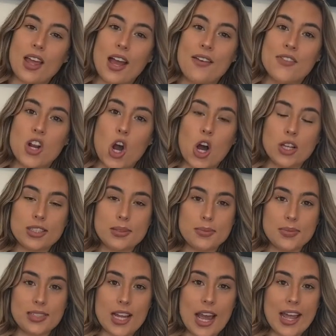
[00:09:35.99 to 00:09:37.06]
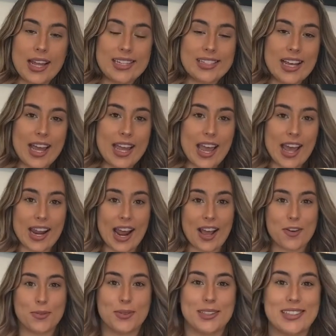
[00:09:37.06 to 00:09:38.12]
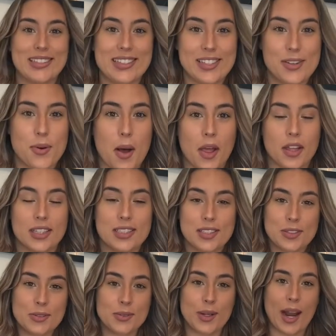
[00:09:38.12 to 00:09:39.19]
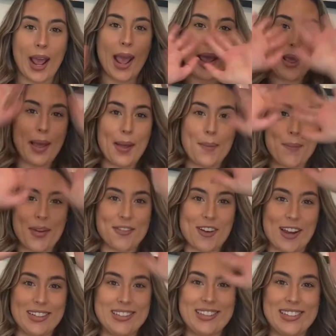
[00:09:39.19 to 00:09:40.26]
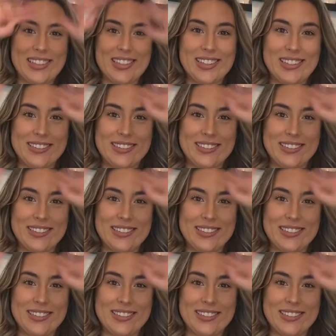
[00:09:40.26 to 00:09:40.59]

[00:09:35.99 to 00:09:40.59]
have an awesome day, and I will see you all soon. Bye, friends.